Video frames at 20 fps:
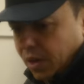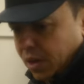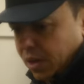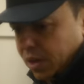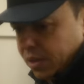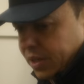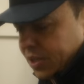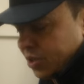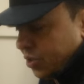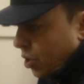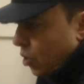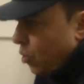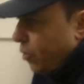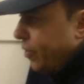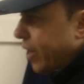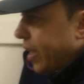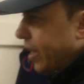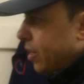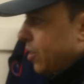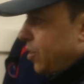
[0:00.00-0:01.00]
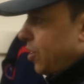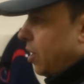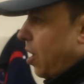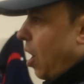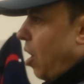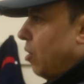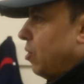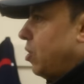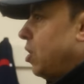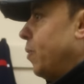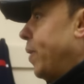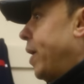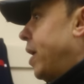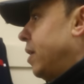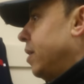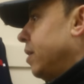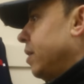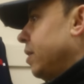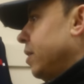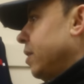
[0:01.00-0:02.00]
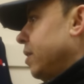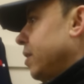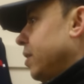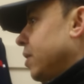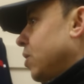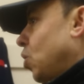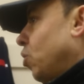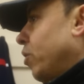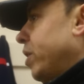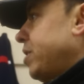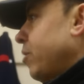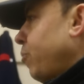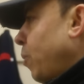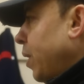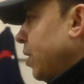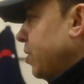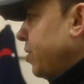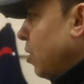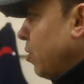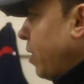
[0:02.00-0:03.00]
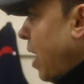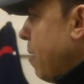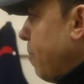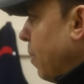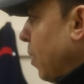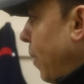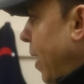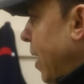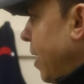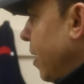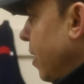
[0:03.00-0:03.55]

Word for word: There's two things you can't do here. Is everyone else okay, by the way?